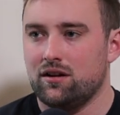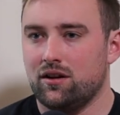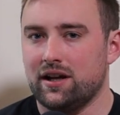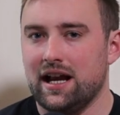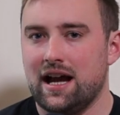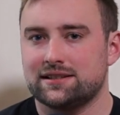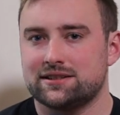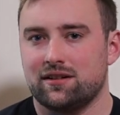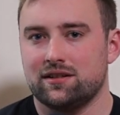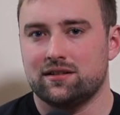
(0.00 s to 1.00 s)
looking at
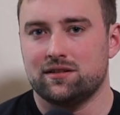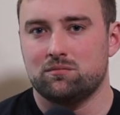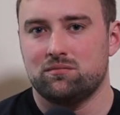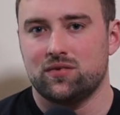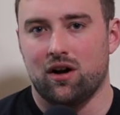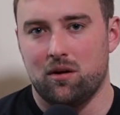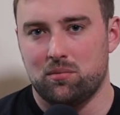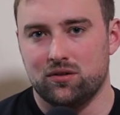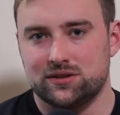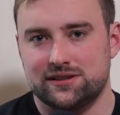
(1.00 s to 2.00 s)
certain thought
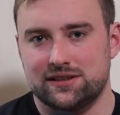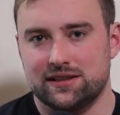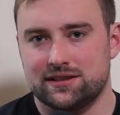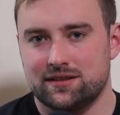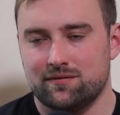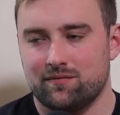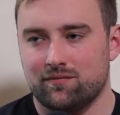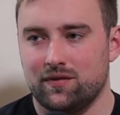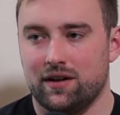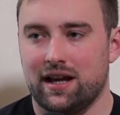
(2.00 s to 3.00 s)
processes,
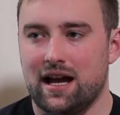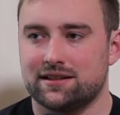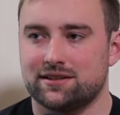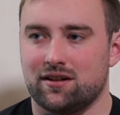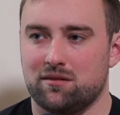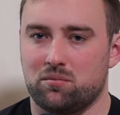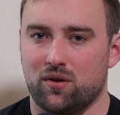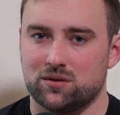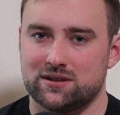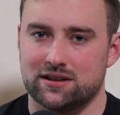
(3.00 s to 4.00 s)
looking at certain
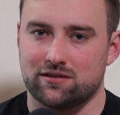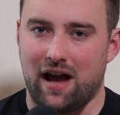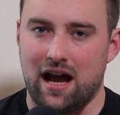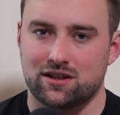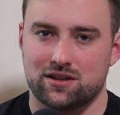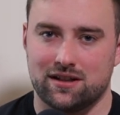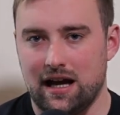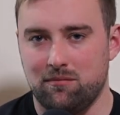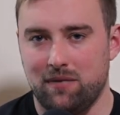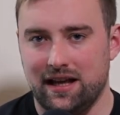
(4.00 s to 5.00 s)
processes of action
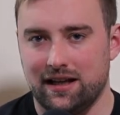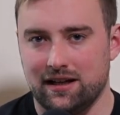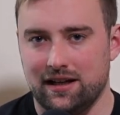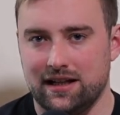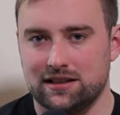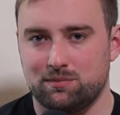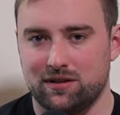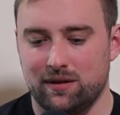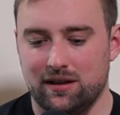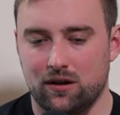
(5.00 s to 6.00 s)
and making links
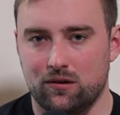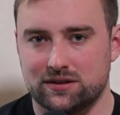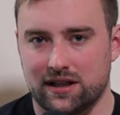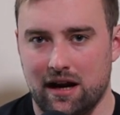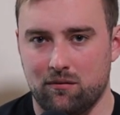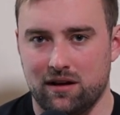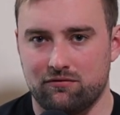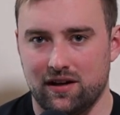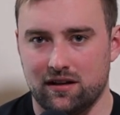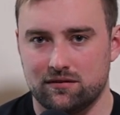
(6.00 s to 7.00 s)
between those and how we
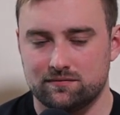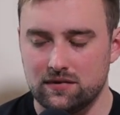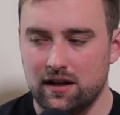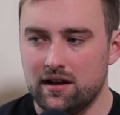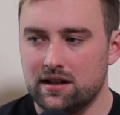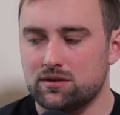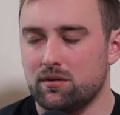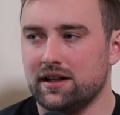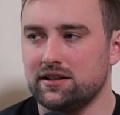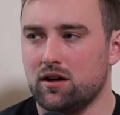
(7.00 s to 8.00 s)
feel. So when
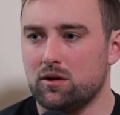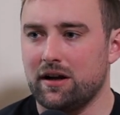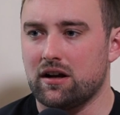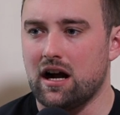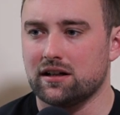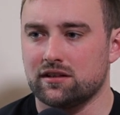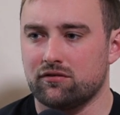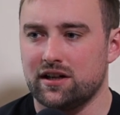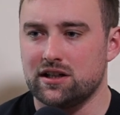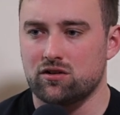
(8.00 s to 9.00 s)
I talk about cognitive
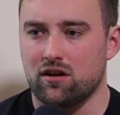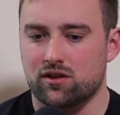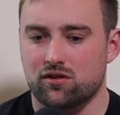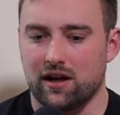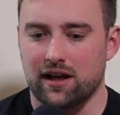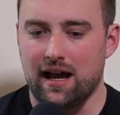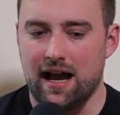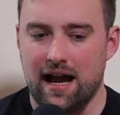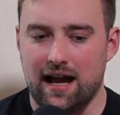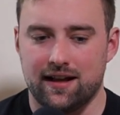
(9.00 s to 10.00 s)
restructuring
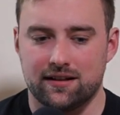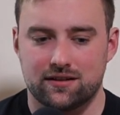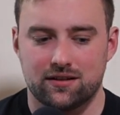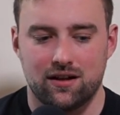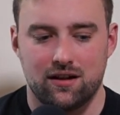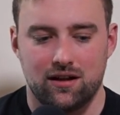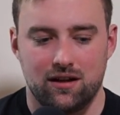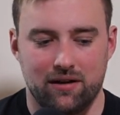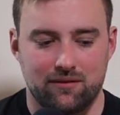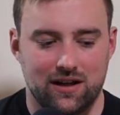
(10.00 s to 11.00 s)
and
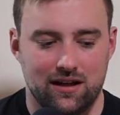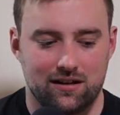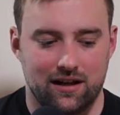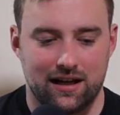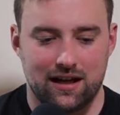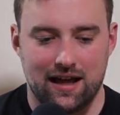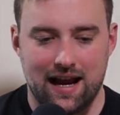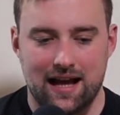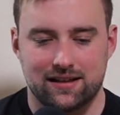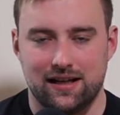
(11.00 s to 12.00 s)
you might be like an
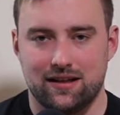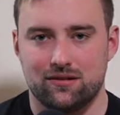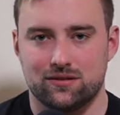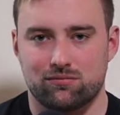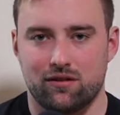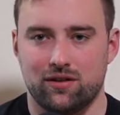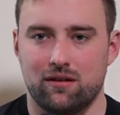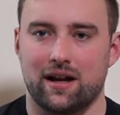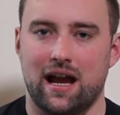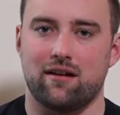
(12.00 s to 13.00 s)
athlete who's
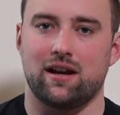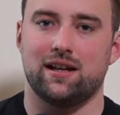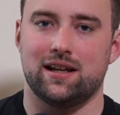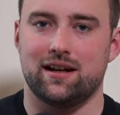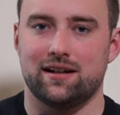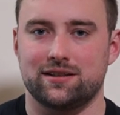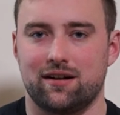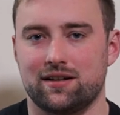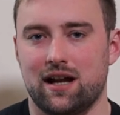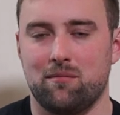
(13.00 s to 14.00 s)
reviewing how they did at a
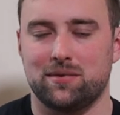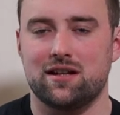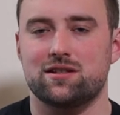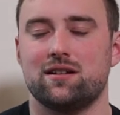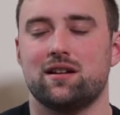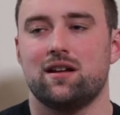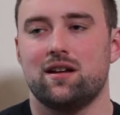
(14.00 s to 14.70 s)
certain competition